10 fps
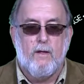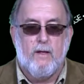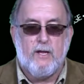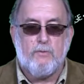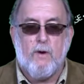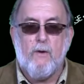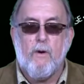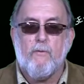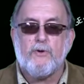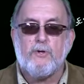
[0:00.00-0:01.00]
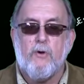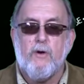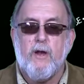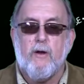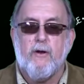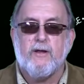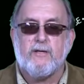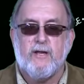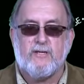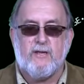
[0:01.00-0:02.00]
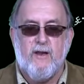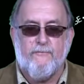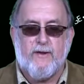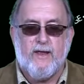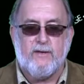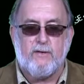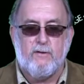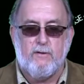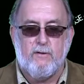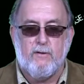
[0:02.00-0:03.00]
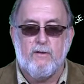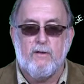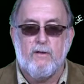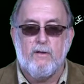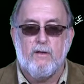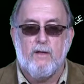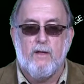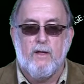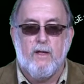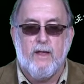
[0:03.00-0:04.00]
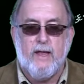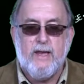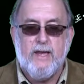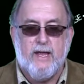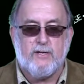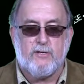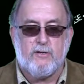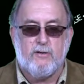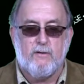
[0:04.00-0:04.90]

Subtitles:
That's why what we're showing here is significant in this.